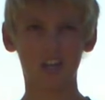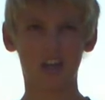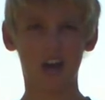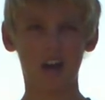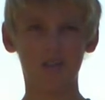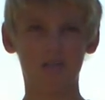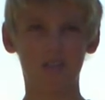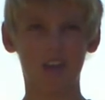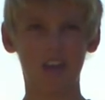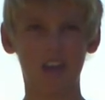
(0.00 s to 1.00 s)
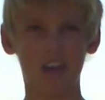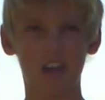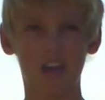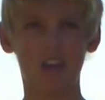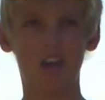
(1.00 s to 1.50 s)
have
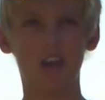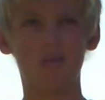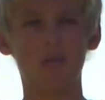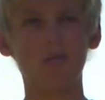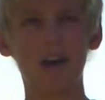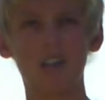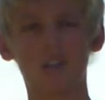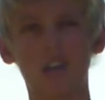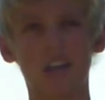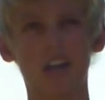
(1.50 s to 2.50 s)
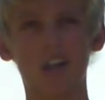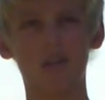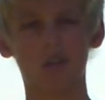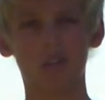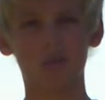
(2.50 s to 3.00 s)
a mast rake. I
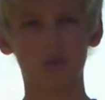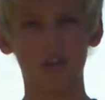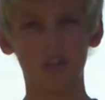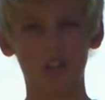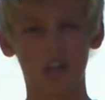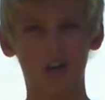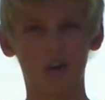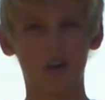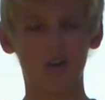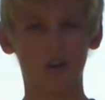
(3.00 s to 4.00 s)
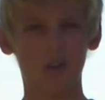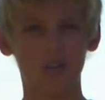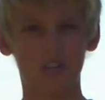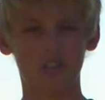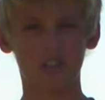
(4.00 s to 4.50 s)
never switch. I
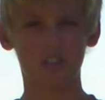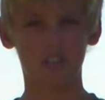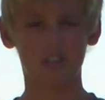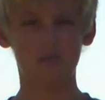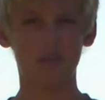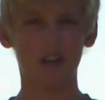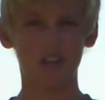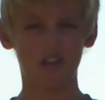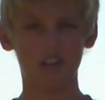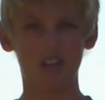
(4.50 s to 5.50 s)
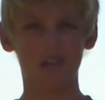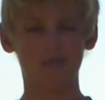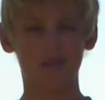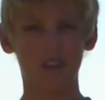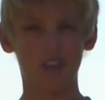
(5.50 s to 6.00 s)
always keep that the same.
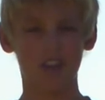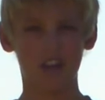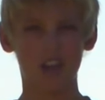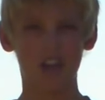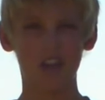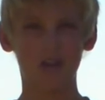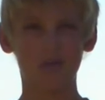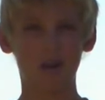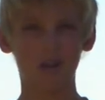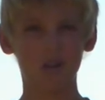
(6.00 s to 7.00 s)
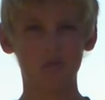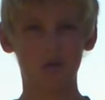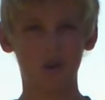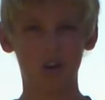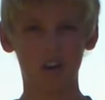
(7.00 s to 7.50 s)
And then my lee
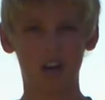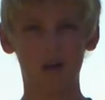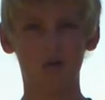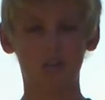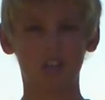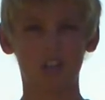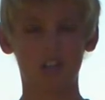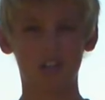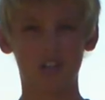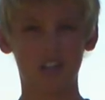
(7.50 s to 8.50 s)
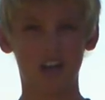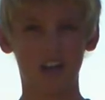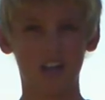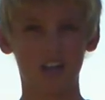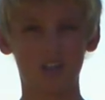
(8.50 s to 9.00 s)
board, I will change that
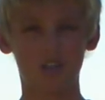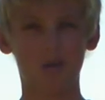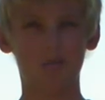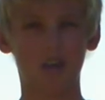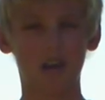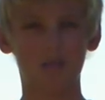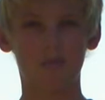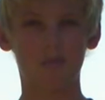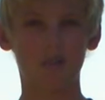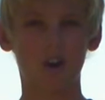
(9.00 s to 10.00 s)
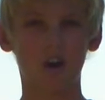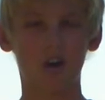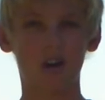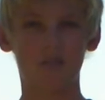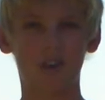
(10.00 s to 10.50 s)
sometimes, but not
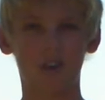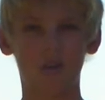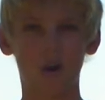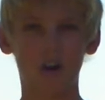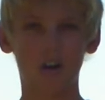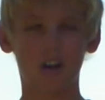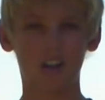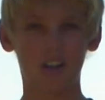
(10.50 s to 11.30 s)
often on the water,